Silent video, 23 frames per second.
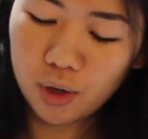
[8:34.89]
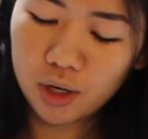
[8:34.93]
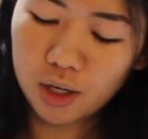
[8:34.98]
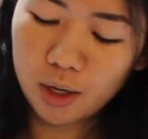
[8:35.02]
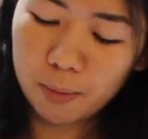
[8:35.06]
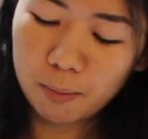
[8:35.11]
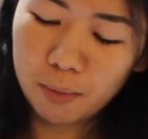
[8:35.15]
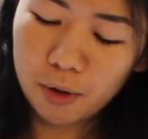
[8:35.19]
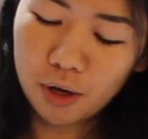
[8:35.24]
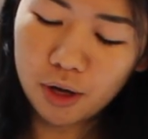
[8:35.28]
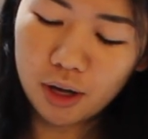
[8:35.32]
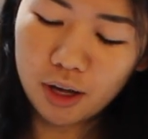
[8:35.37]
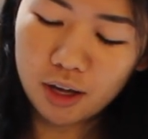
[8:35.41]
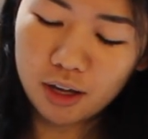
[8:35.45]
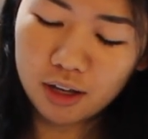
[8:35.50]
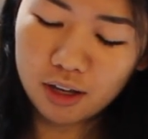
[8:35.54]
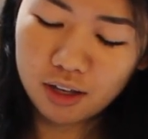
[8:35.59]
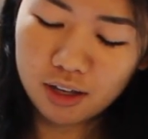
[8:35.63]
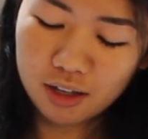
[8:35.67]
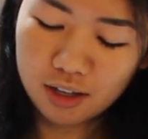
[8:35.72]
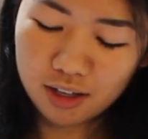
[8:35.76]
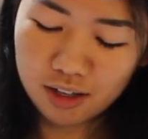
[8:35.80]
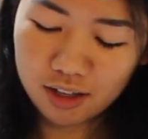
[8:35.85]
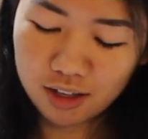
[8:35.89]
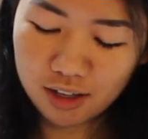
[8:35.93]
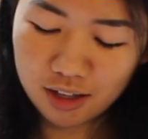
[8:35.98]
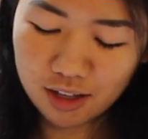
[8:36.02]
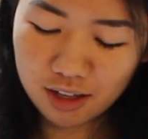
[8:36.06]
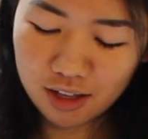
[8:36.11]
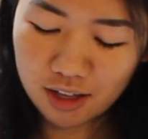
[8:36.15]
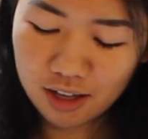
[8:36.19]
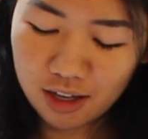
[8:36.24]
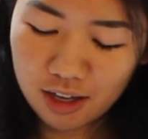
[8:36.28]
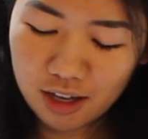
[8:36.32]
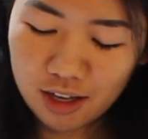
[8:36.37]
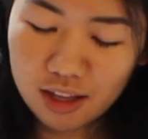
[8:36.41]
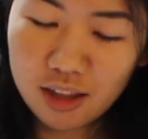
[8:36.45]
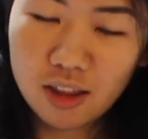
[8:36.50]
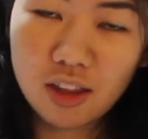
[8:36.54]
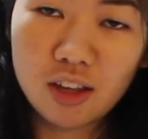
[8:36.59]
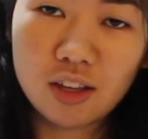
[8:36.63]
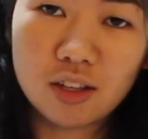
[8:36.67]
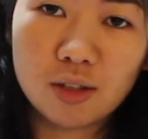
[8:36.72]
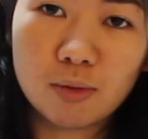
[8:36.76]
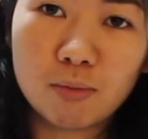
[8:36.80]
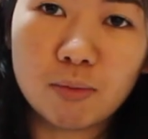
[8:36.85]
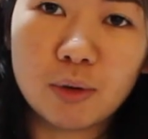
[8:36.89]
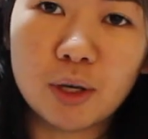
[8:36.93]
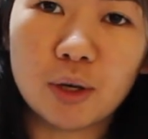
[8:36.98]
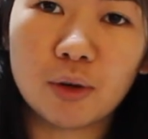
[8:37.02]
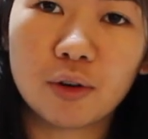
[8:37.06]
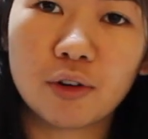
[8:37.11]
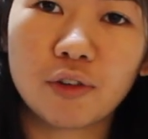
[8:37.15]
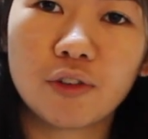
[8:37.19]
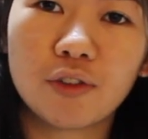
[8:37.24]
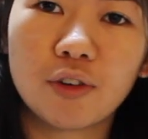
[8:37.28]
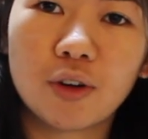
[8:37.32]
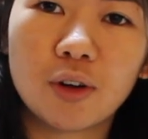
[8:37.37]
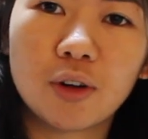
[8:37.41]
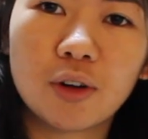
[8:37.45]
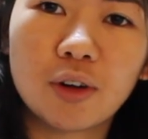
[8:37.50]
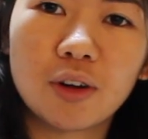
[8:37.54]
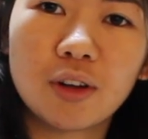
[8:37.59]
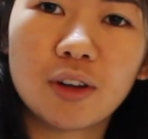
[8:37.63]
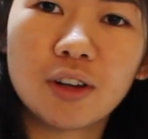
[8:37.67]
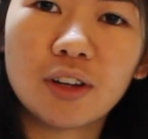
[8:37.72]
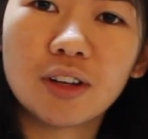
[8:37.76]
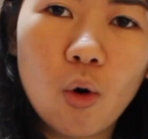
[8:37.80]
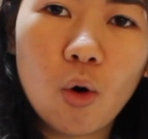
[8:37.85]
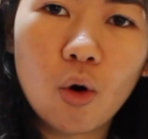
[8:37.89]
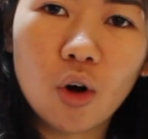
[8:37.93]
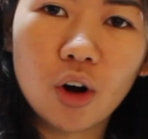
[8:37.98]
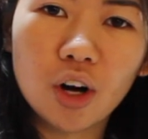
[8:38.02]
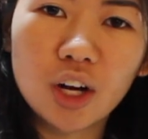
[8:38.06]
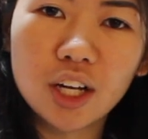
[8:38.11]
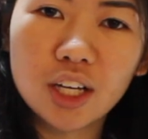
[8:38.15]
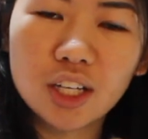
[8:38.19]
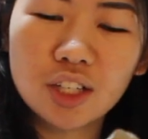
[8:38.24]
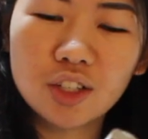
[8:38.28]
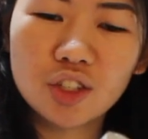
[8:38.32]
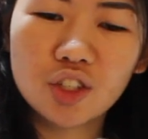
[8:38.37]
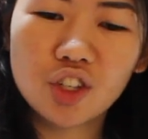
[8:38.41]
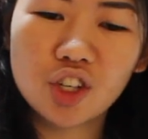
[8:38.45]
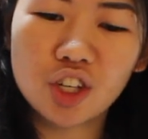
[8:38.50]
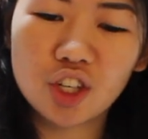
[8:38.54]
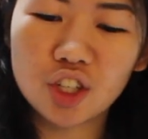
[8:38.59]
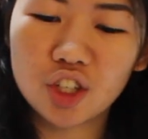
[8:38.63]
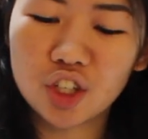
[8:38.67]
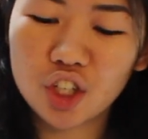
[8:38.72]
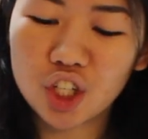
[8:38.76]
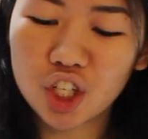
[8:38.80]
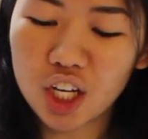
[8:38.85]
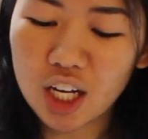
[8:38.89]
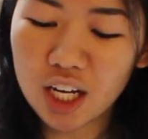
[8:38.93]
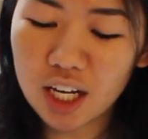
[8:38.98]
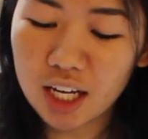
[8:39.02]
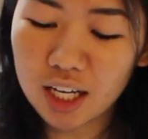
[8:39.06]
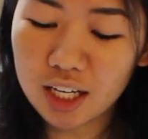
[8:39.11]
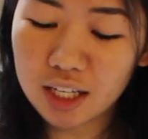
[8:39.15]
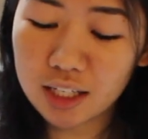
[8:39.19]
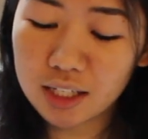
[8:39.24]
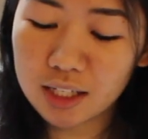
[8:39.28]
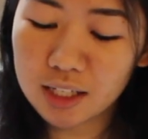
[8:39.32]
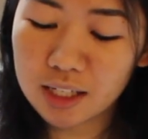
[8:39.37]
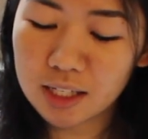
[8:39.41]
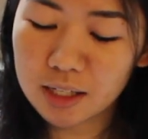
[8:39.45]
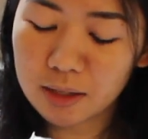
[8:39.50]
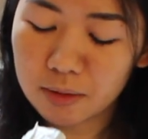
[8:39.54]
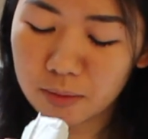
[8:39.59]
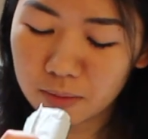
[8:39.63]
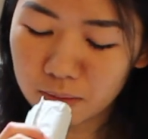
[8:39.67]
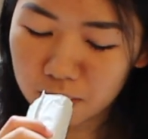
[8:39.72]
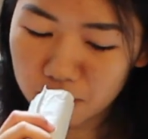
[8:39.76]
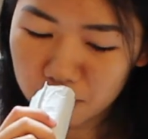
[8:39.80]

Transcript: We're gonna put this beautiful orange cheese.